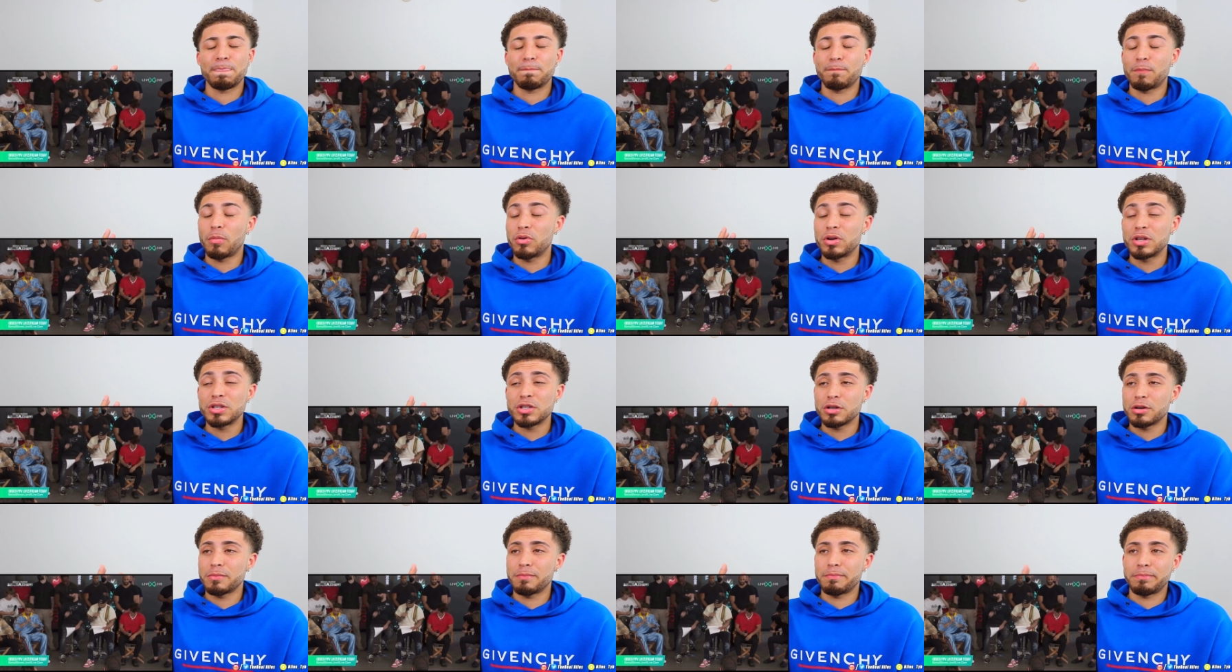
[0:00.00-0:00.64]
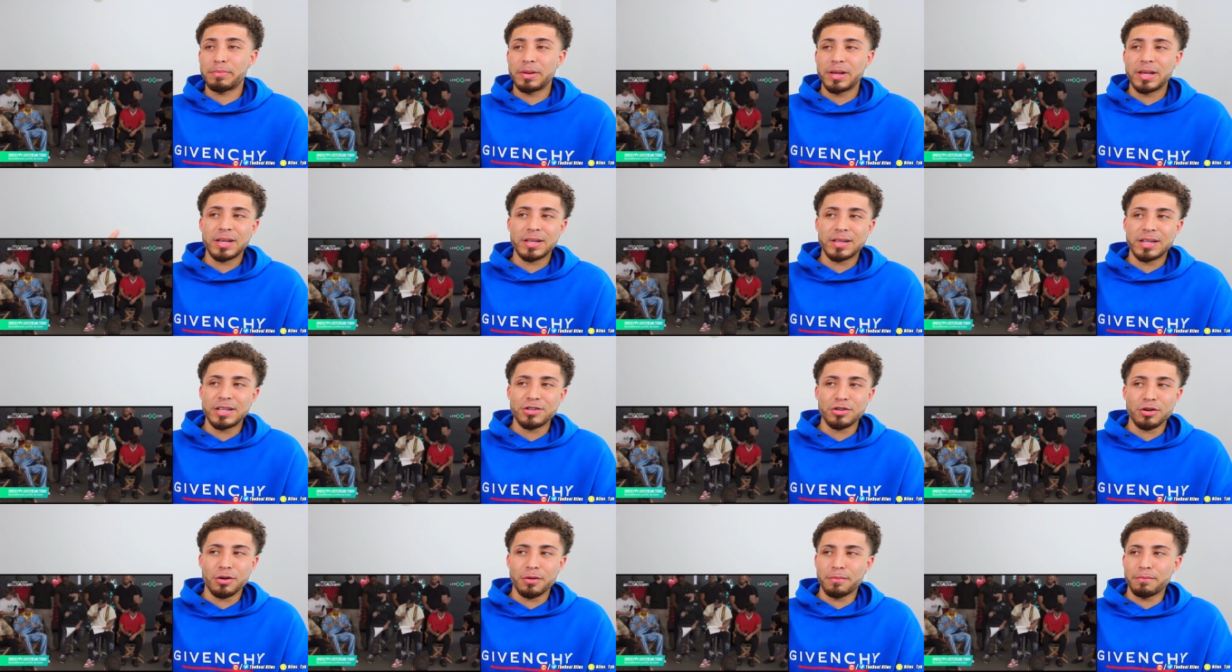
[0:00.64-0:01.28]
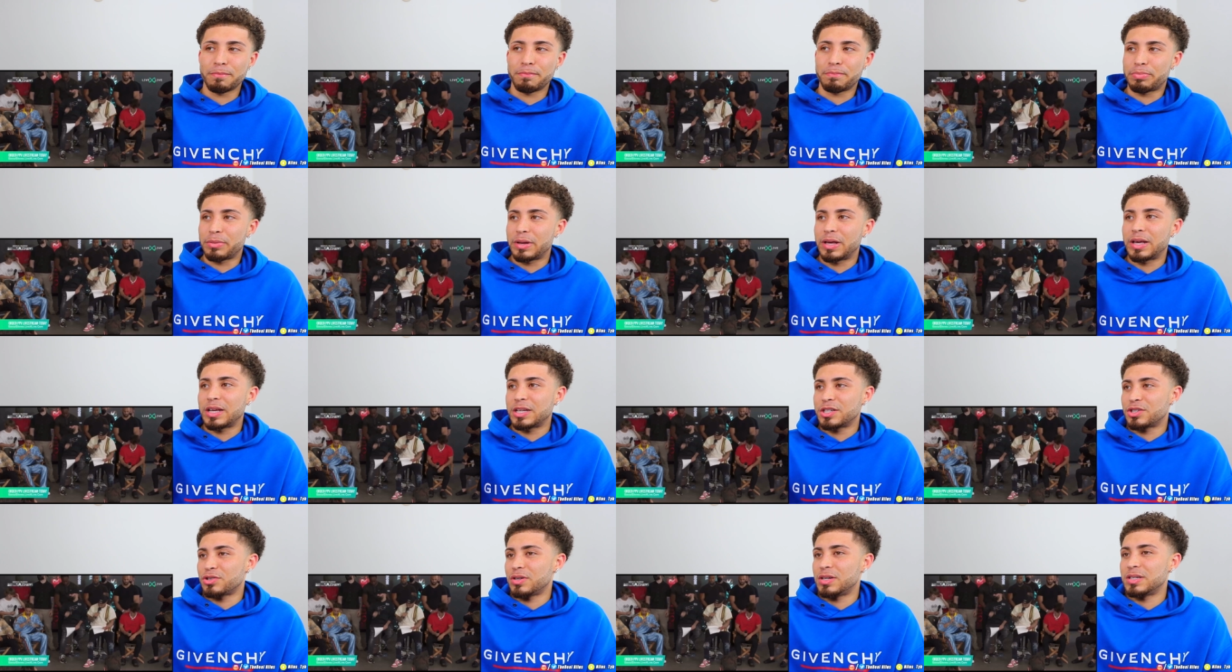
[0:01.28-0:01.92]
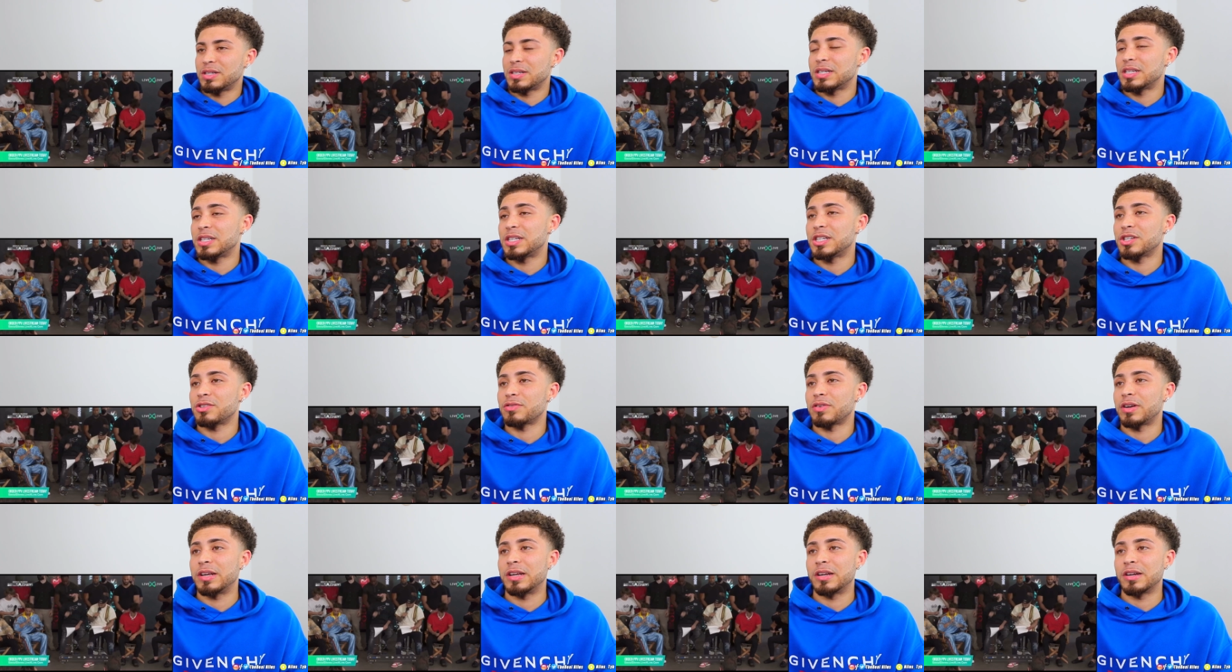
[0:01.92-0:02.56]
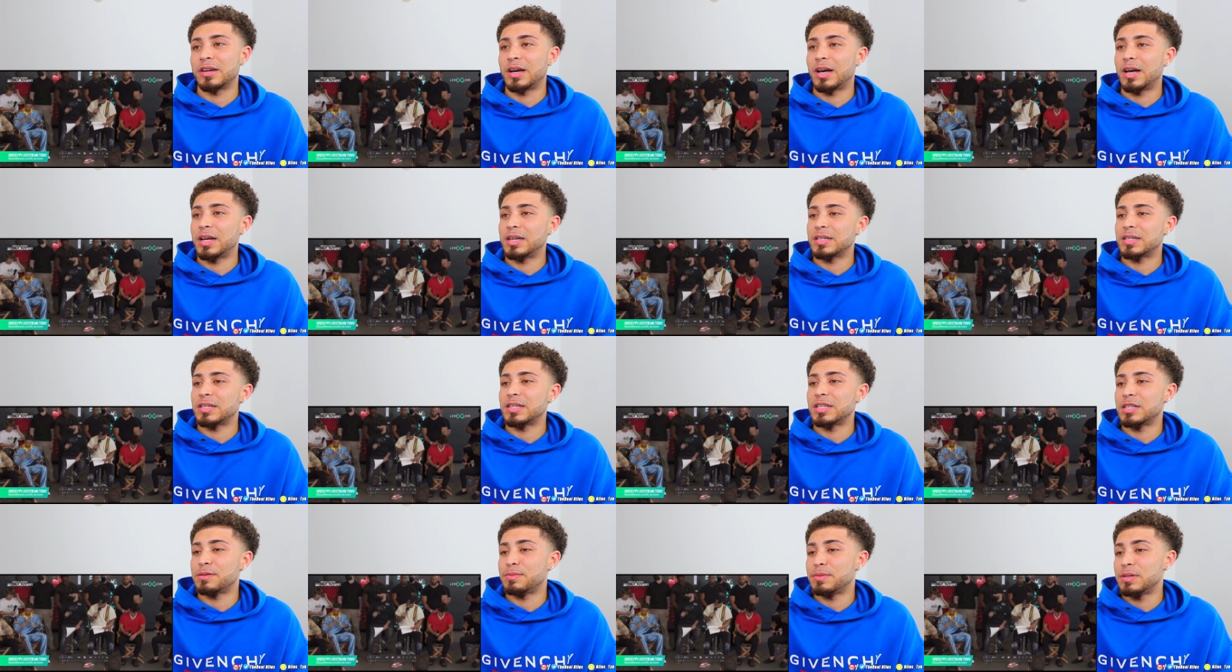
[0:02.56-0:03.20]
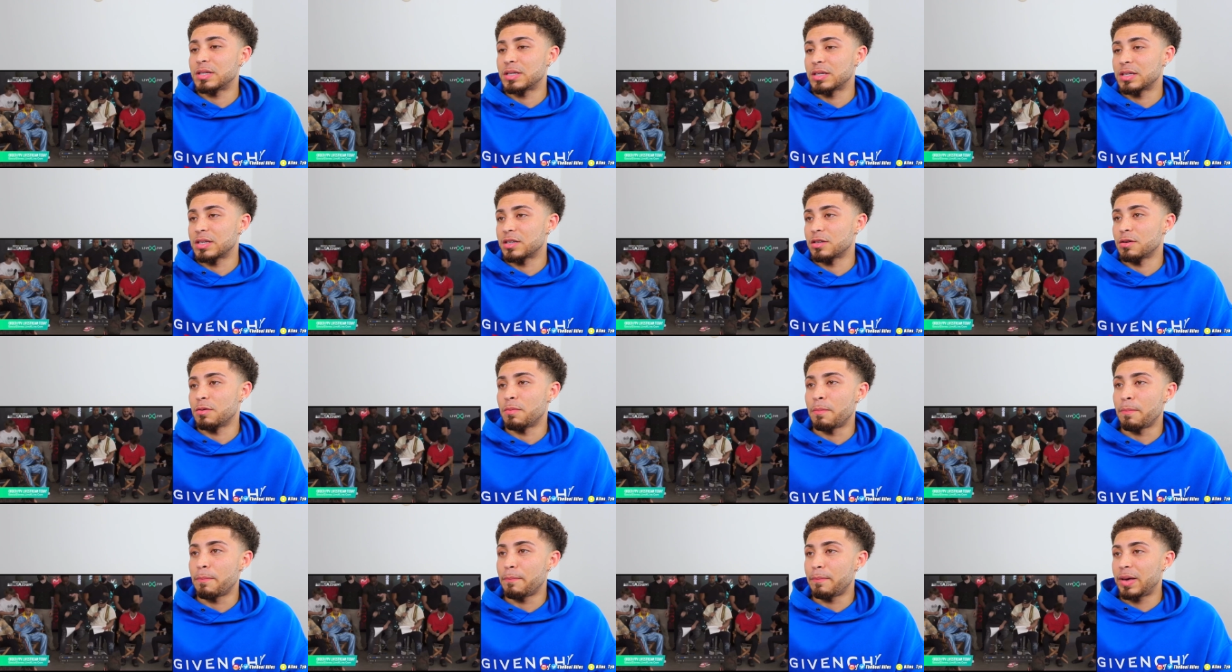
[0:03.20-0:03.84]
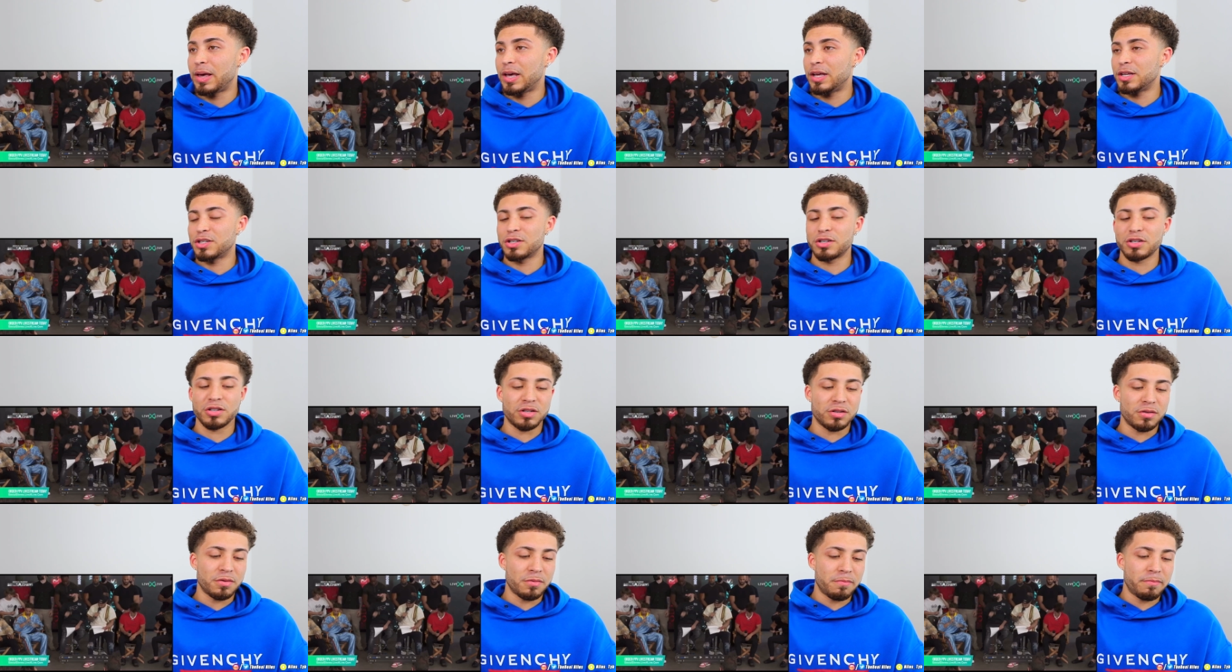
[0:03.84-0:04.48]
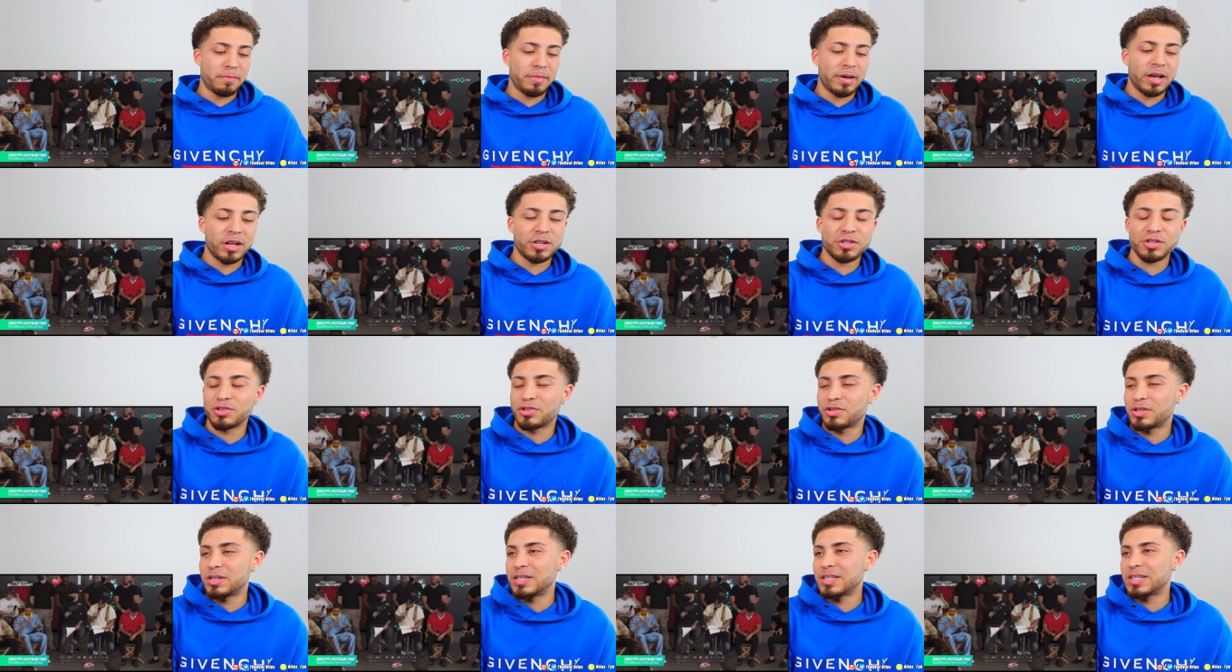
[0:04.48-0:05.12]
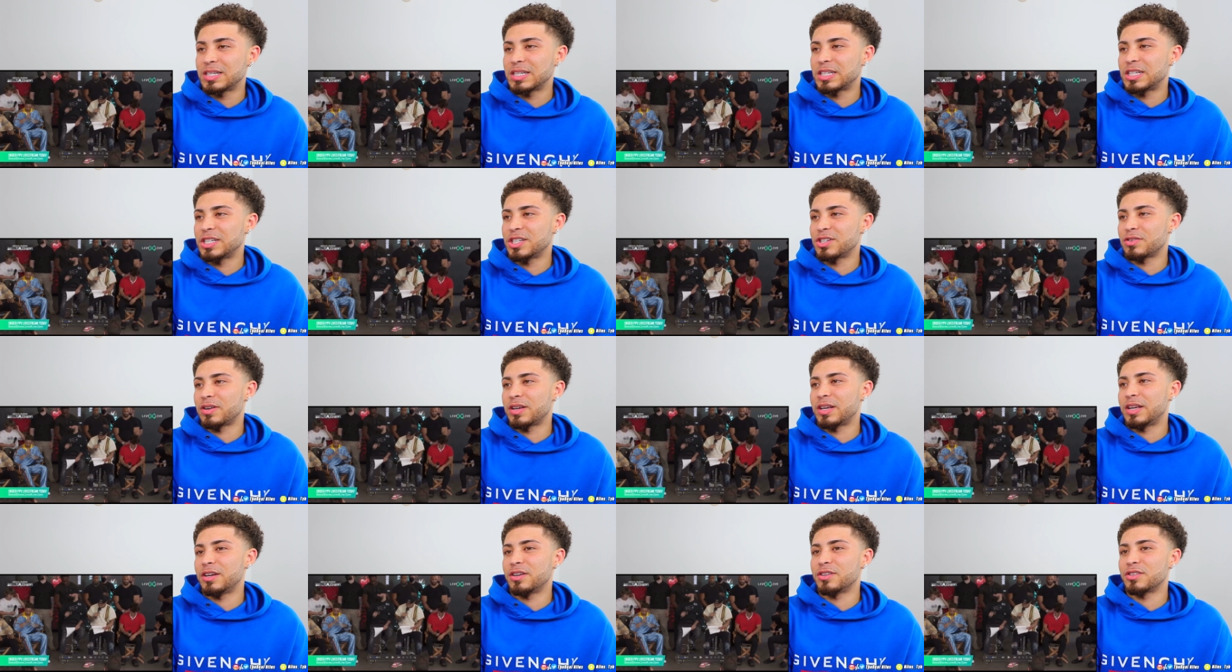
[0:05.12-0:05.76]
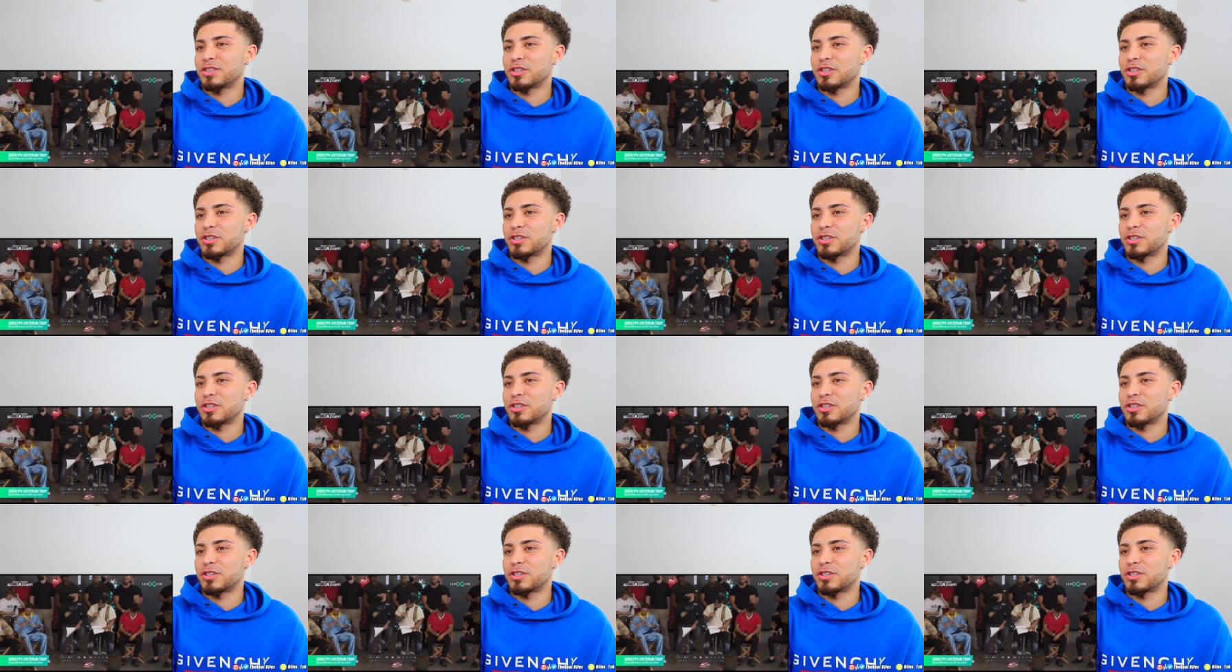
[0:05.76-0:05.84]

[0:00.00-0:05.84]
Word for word: Bro, these are big, these are big transitions right here, honestly speaking. Some major, some major transitions right here.